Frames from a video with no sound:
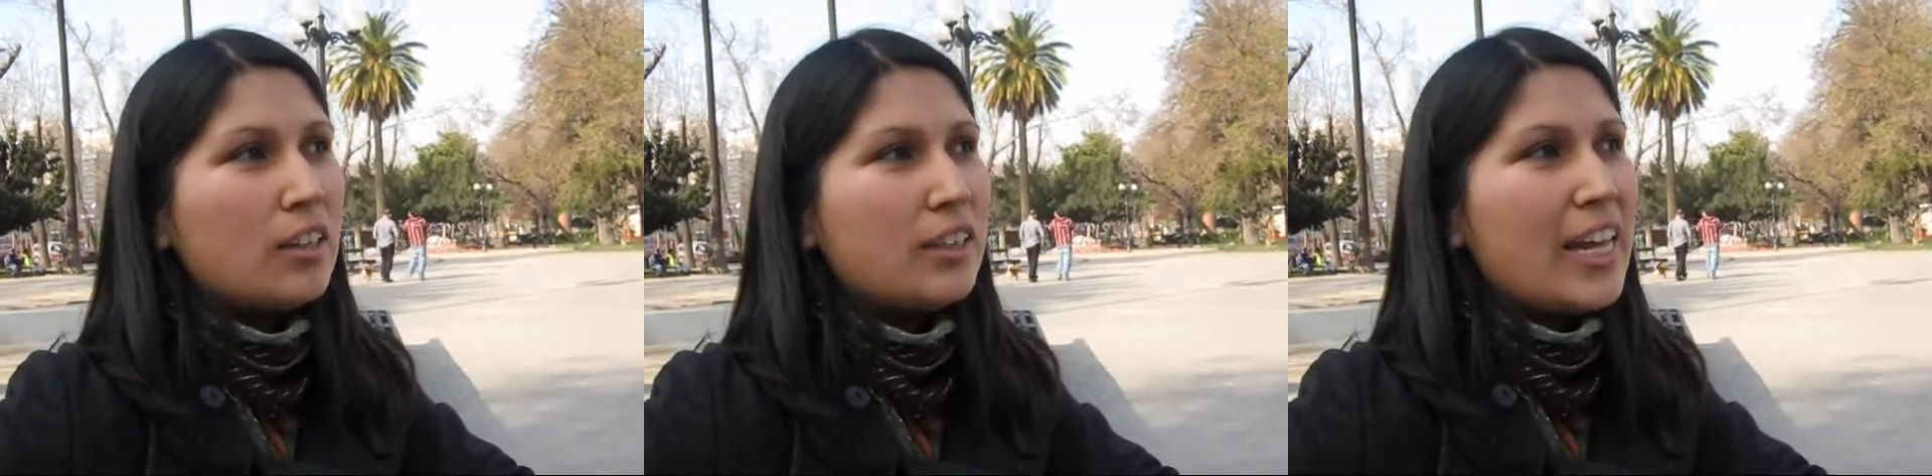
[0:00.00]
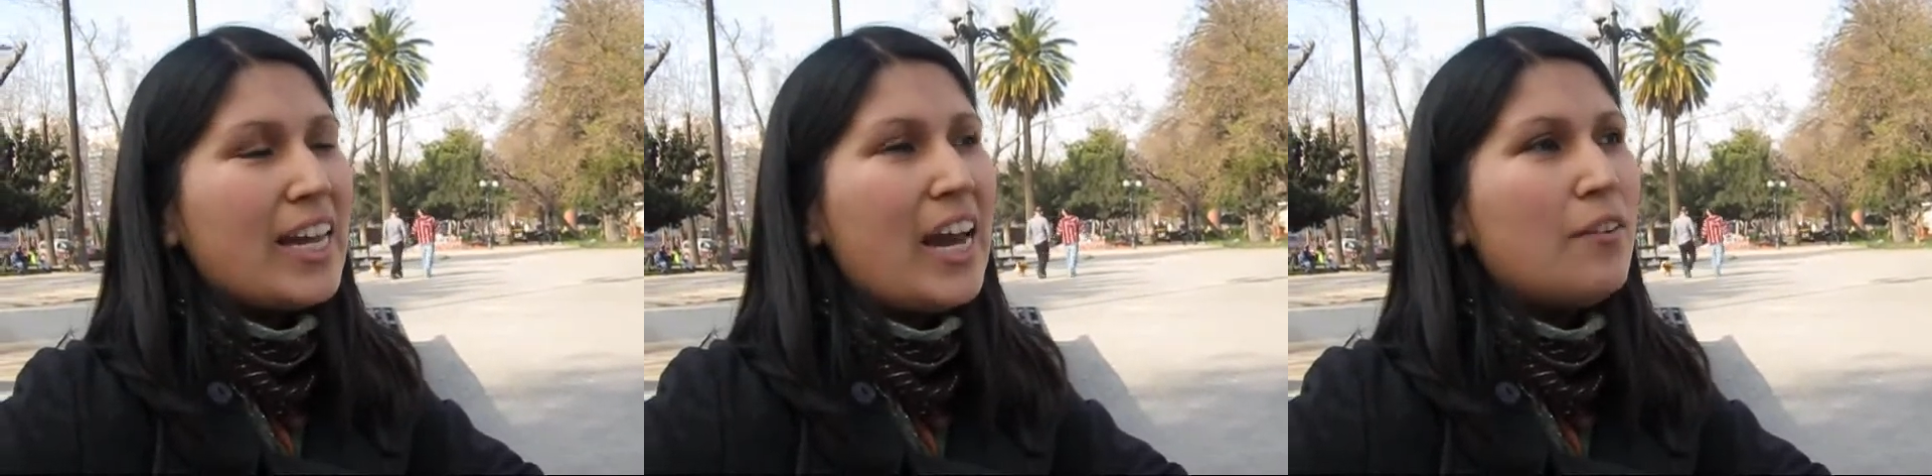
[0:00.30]

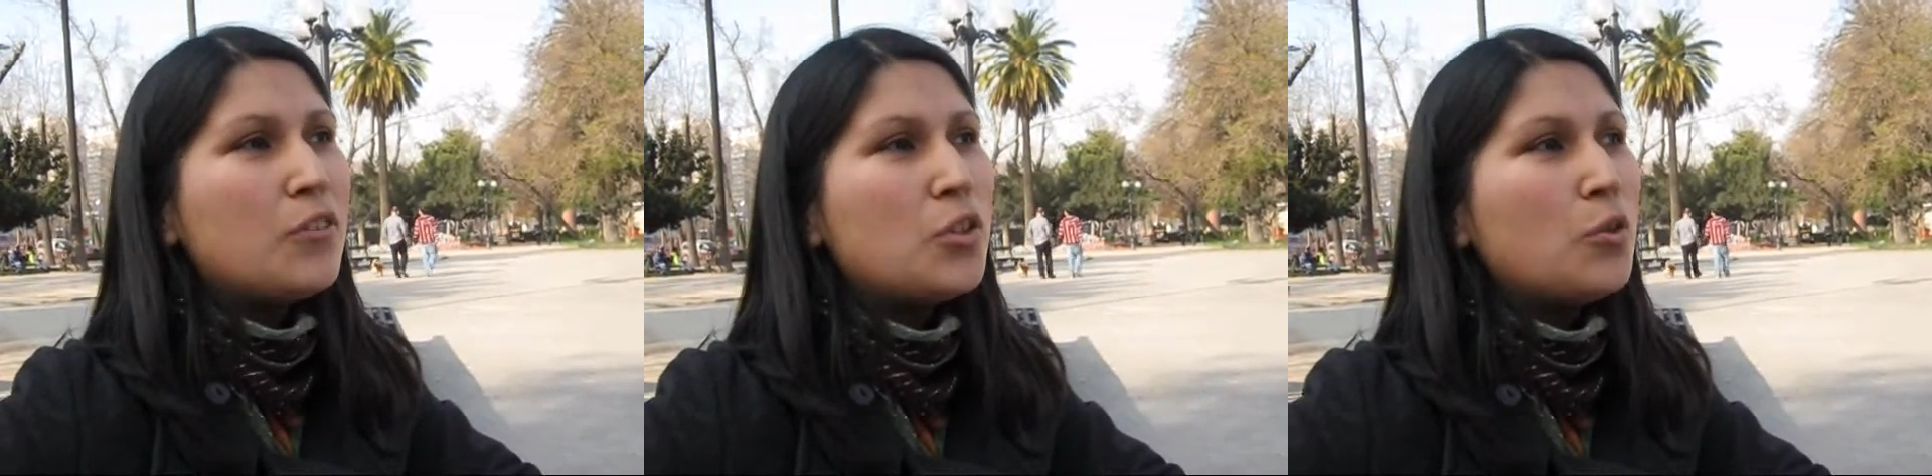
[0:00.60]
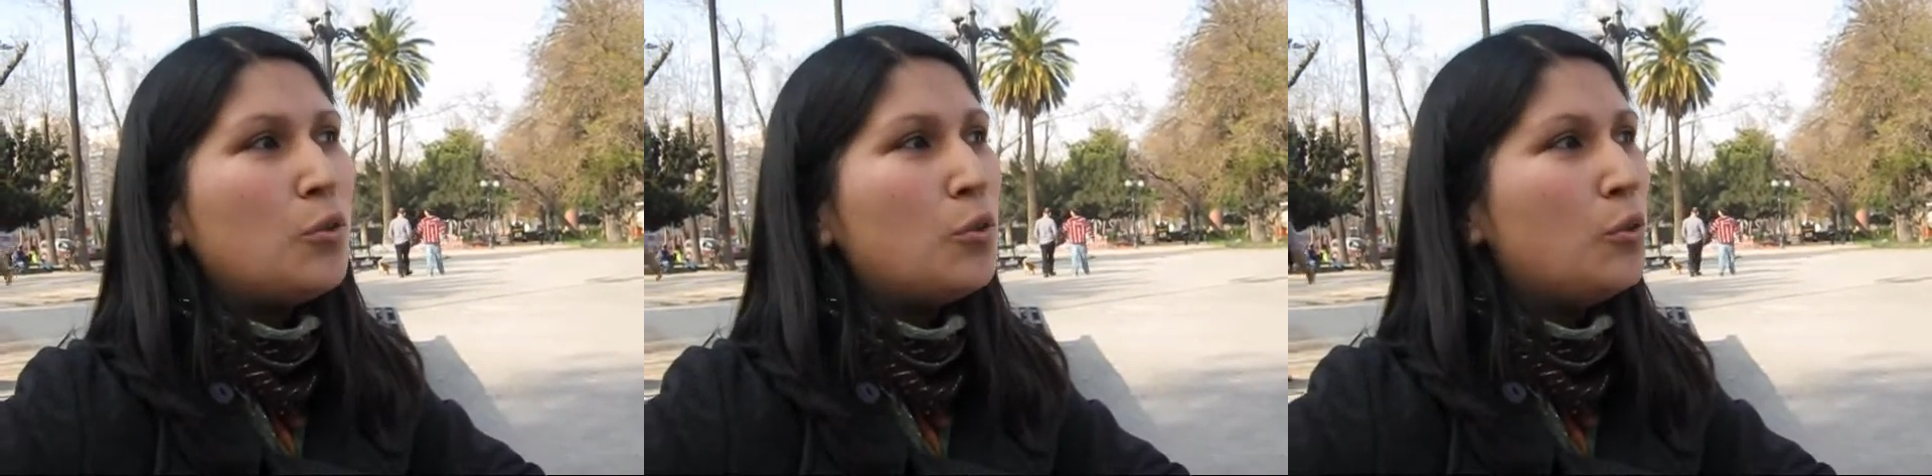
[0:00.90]
They have to